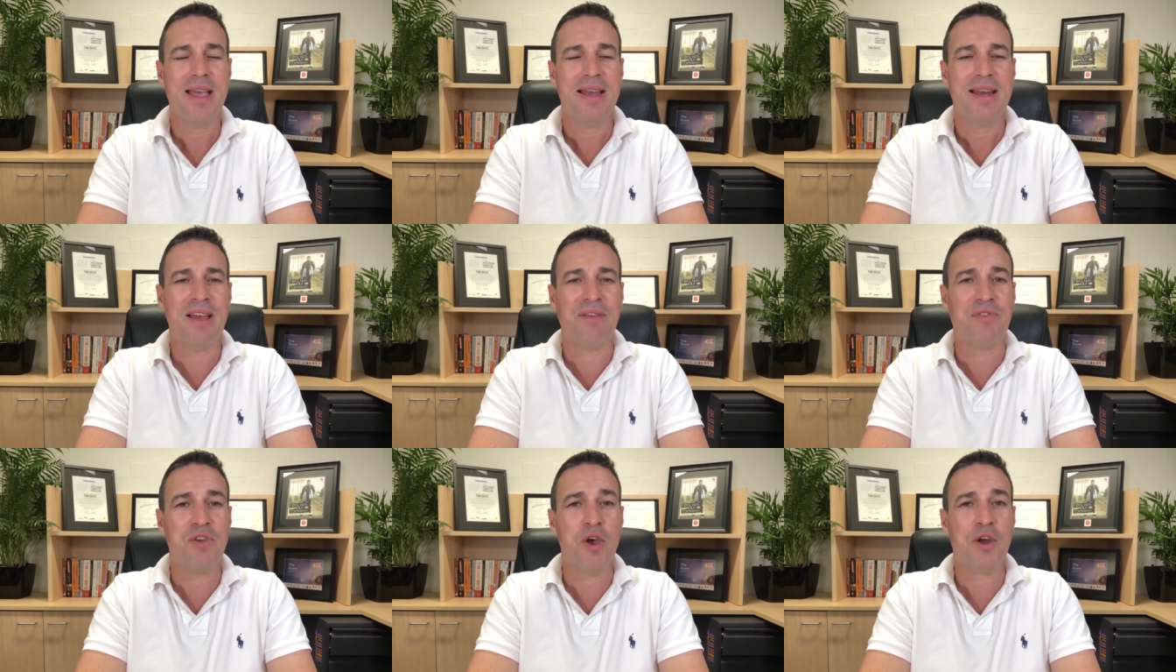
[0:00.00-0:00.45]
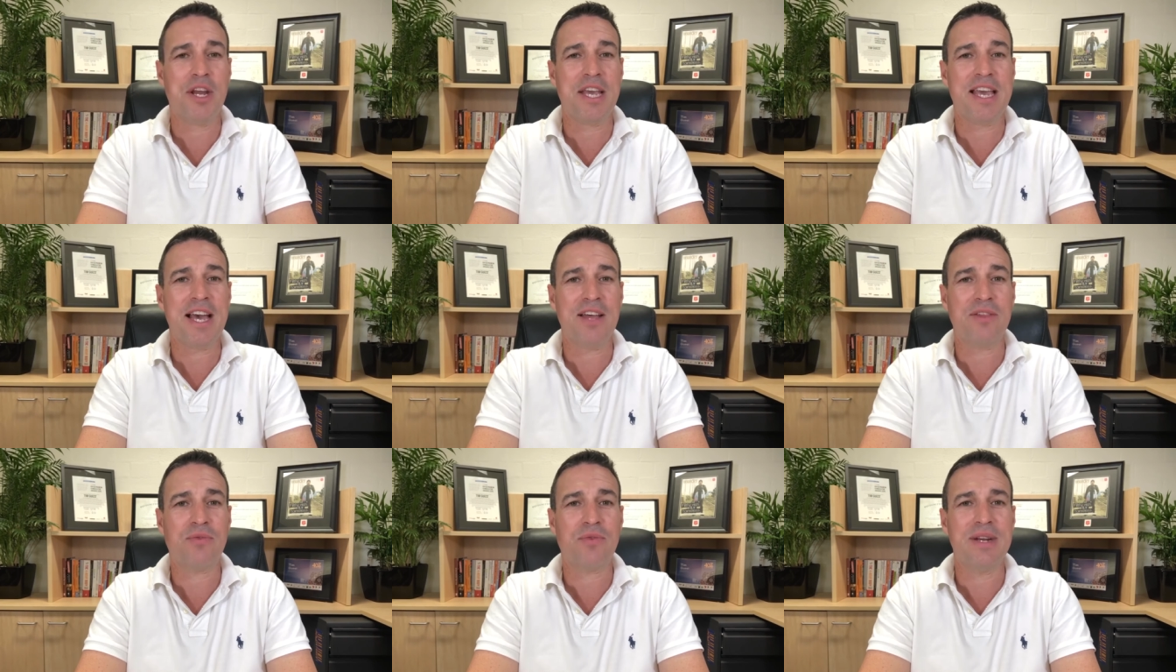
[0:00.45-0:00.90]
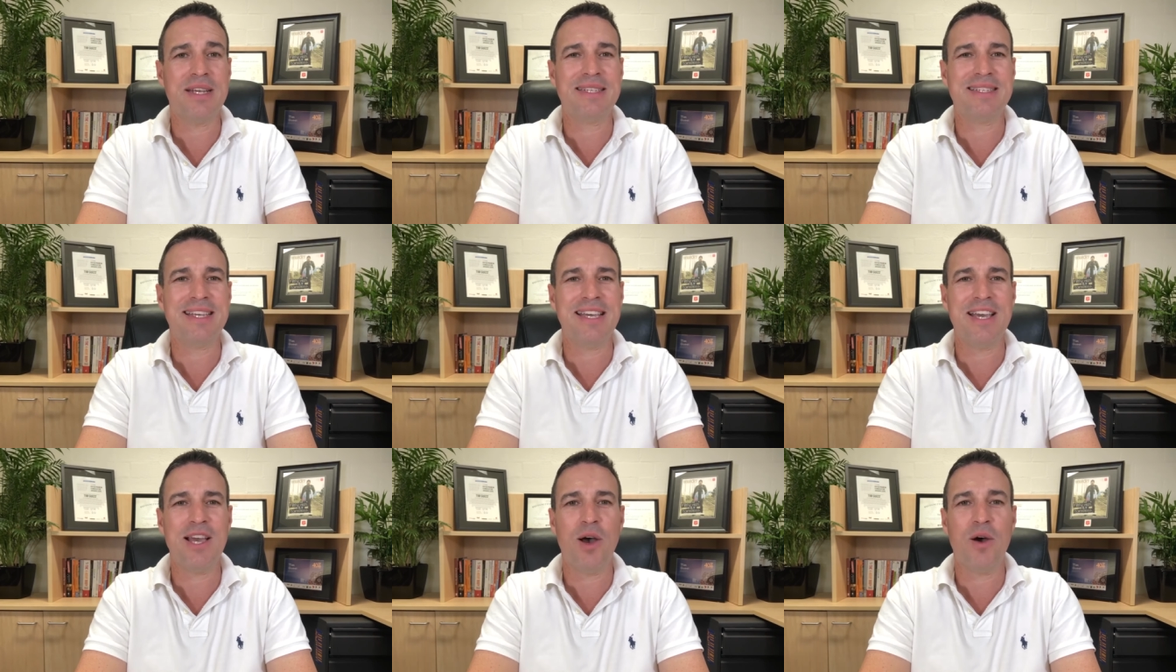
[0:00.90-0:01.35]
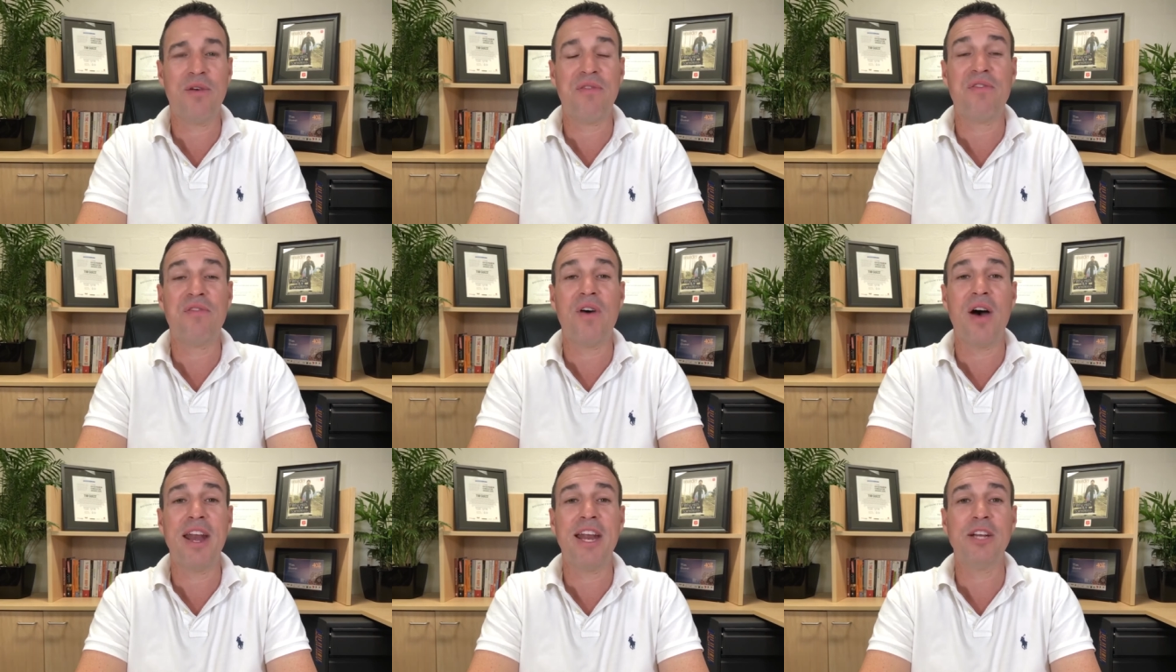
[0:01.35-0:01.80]
Now, Fiona Guthrie, CEO of
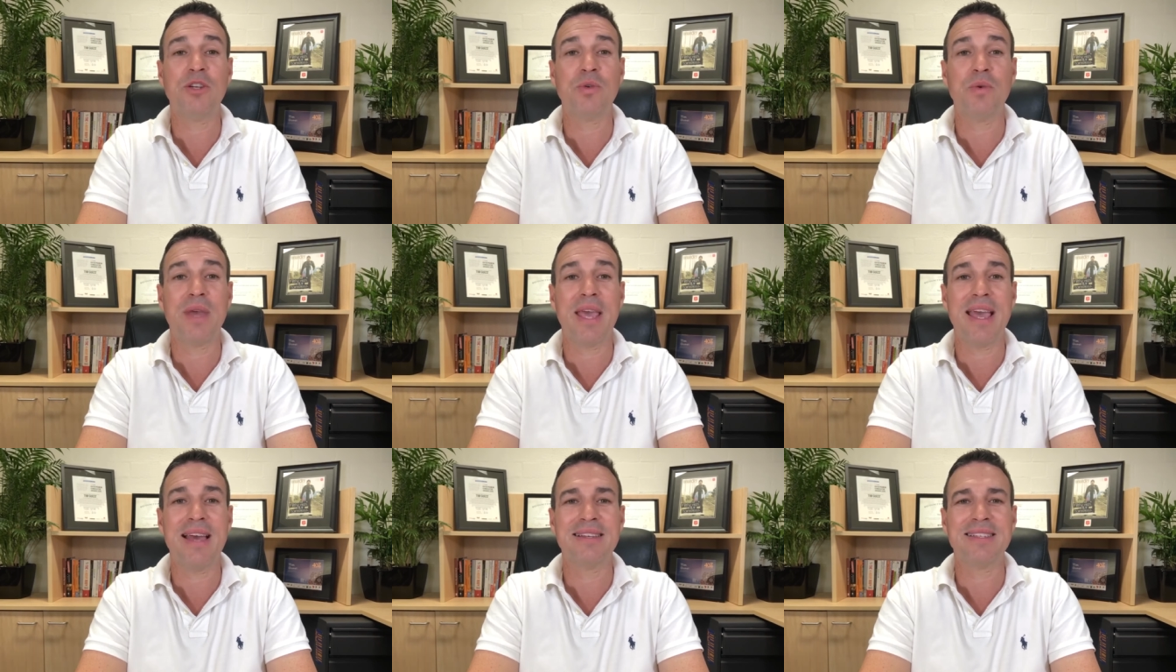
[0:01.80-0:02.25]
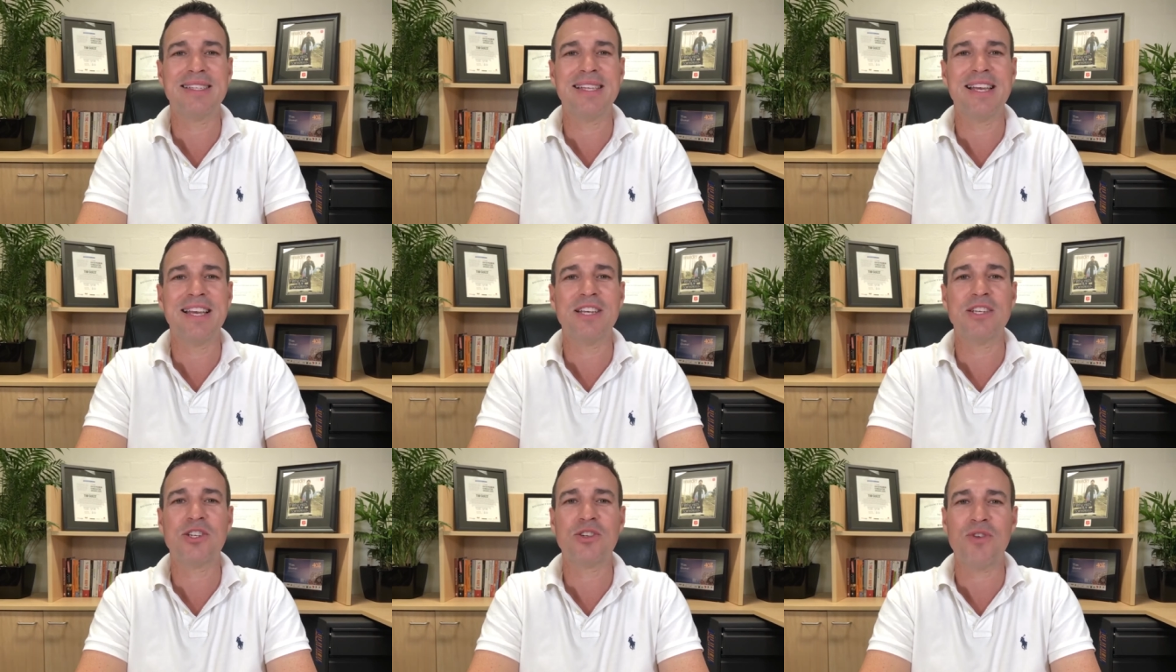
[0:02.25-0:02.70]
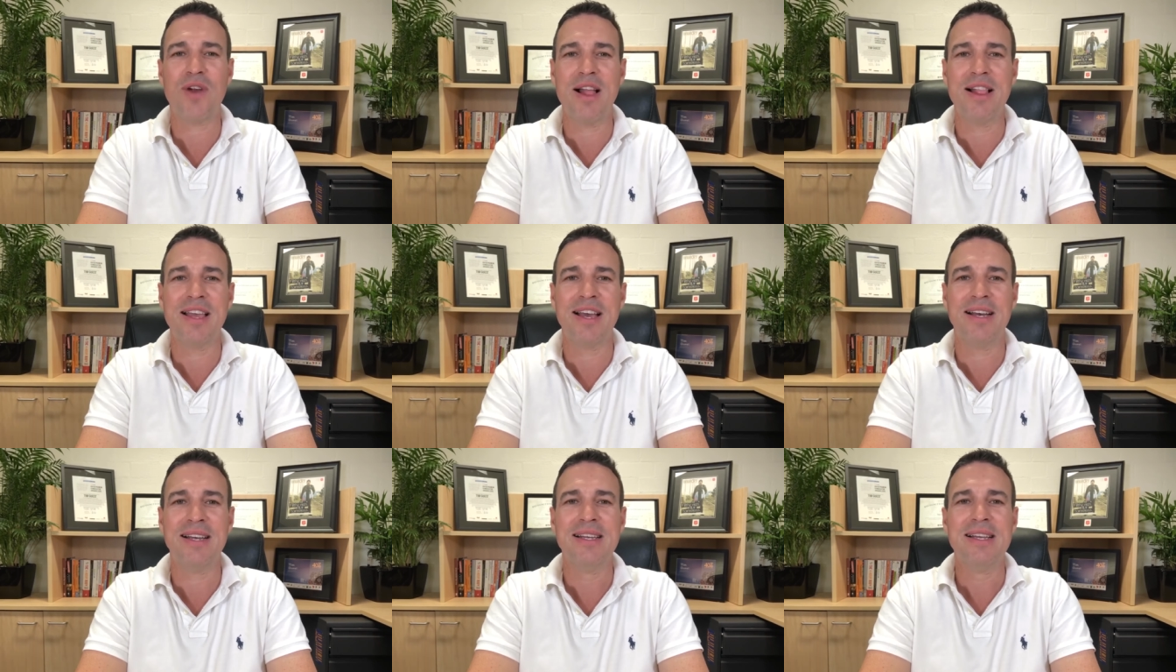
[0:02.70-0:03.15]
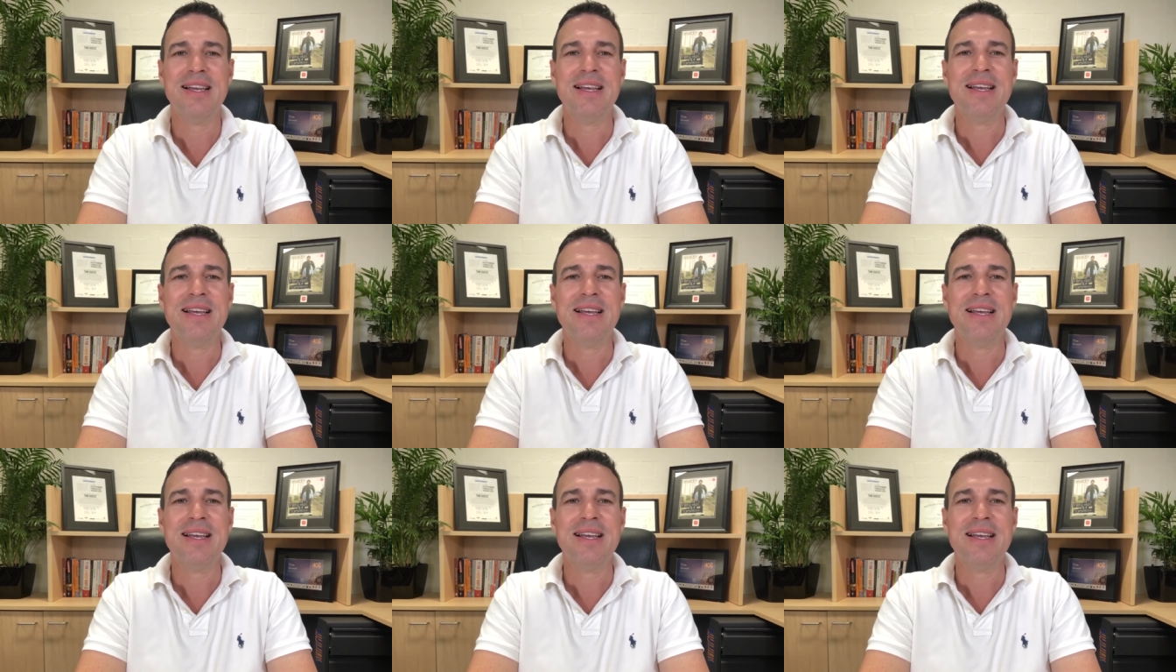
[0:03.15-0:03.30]
Financial Counselling Australia,